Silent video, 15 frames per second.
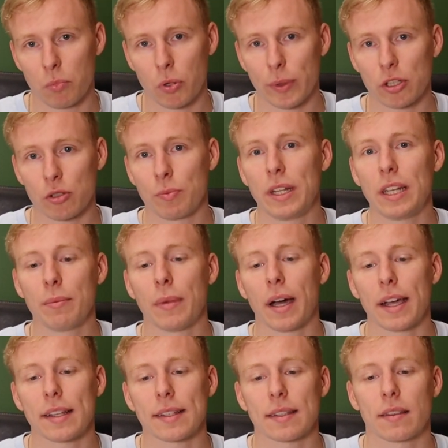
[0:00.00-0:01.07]
pretty much
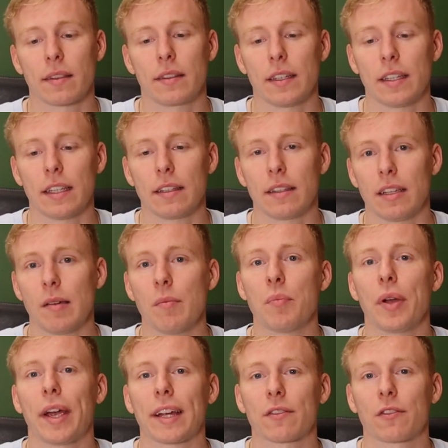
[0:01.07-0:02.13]
minimize the, the
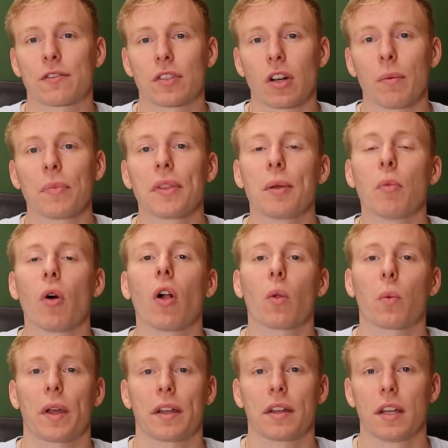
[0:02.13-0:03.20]
impact from the
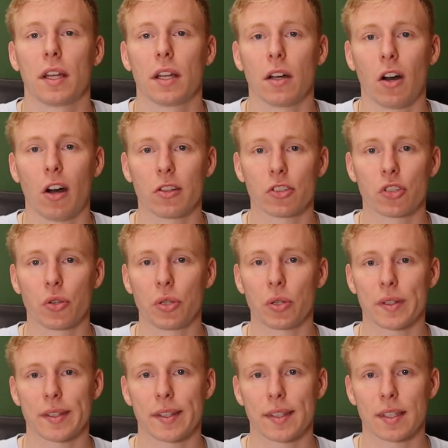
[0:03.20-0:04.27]
malware onto
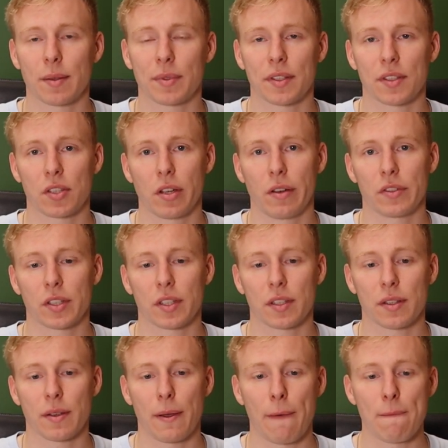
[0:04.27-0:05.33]
your systems and
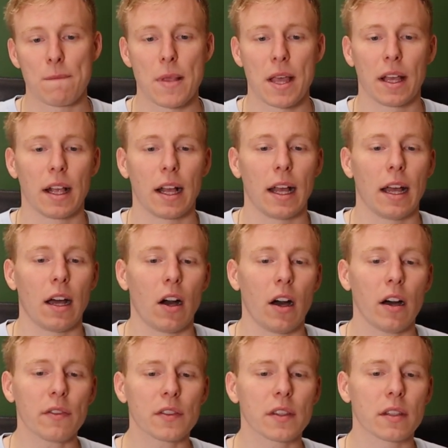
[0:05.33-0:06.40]
services.
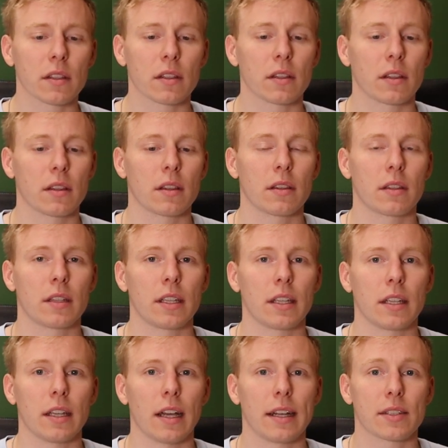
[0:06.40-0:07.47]
Often
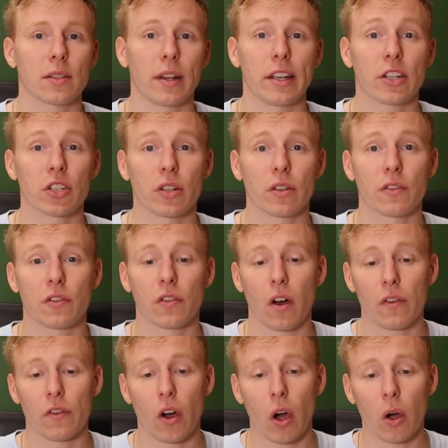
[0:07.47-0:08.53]
the isolation of,
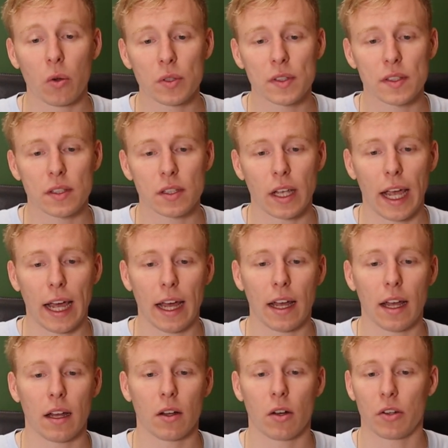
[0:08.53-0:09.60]
of hosts
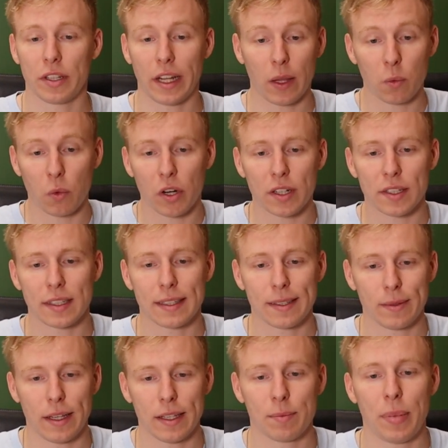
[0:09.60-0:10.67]
uh, or networks
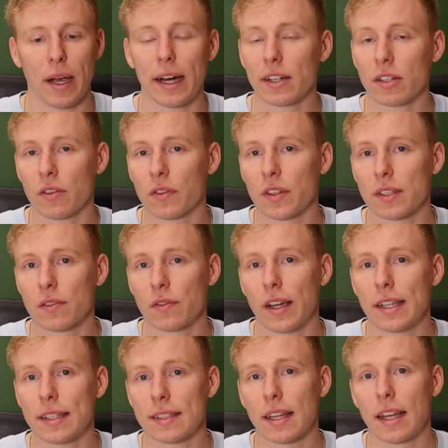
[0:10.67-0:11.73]
is, is part of this
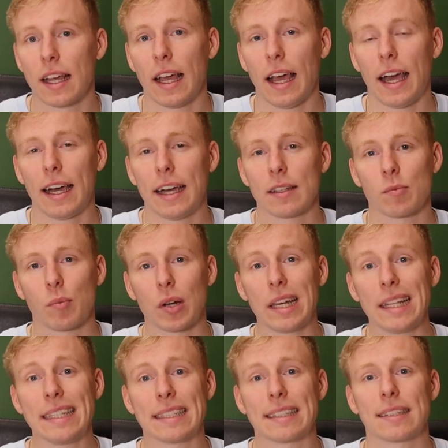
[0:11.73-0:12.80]
phase and
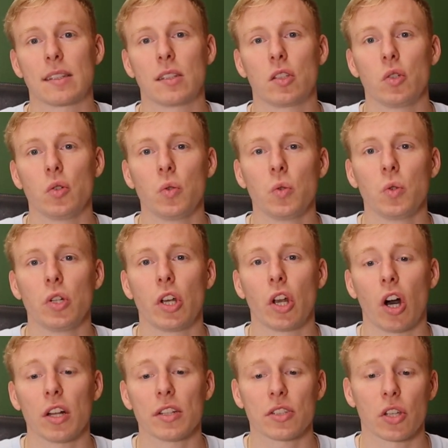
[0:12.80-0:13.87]
please do
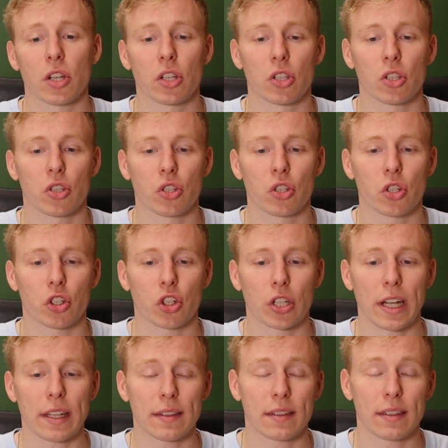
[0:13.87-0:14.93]
not
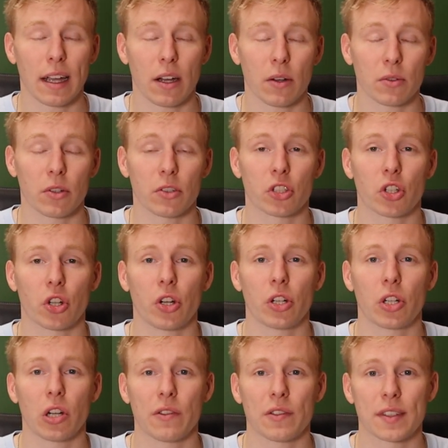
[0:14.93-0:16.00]
shut down or
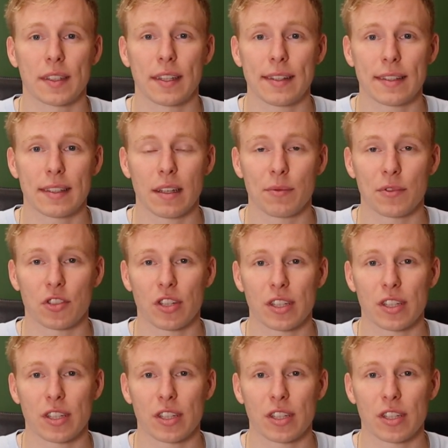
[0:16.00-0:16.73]
turn off systems